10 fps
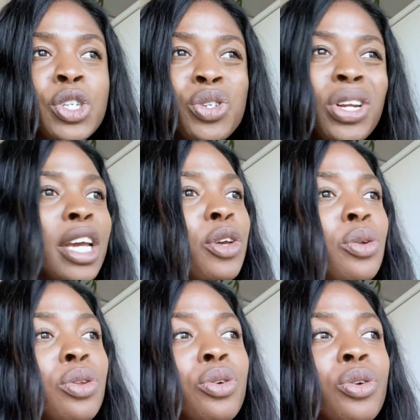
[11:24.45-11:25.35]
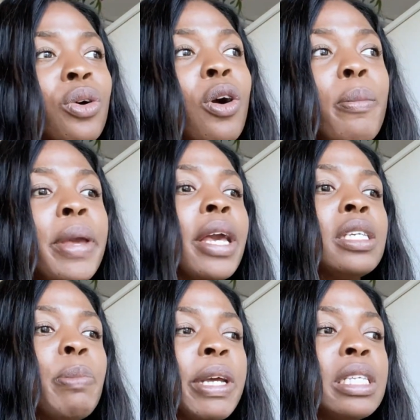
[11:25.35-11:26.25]
so that you don't come here
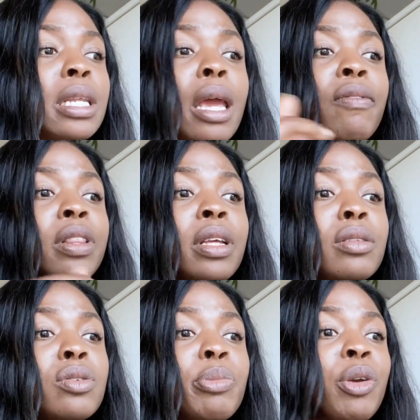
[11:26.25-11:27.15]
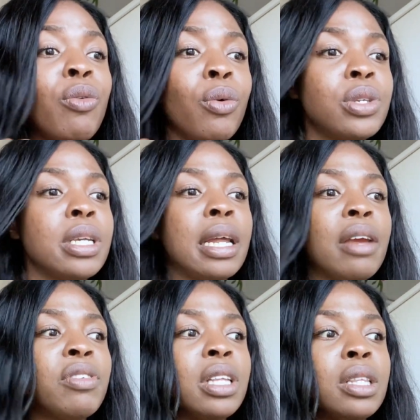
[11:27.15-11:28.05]
expecting everything to be rosy and
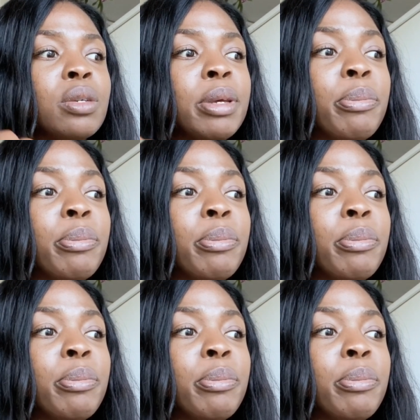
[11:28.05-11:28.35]
everything to be